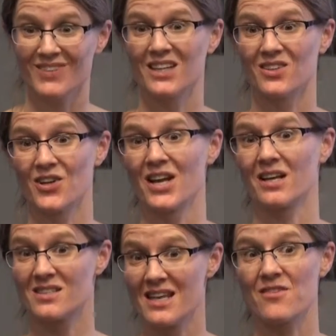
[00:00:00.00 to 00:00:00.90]
and
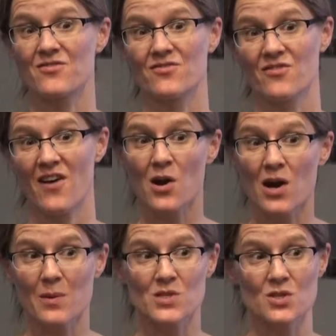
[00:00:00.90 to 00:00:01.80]
learning safe
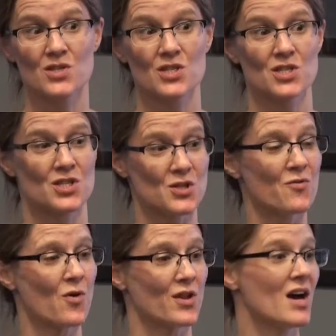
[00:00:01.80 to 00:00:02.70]
firearms usage and so
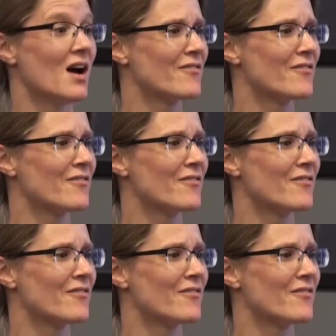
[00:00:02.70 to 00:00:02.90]
forth.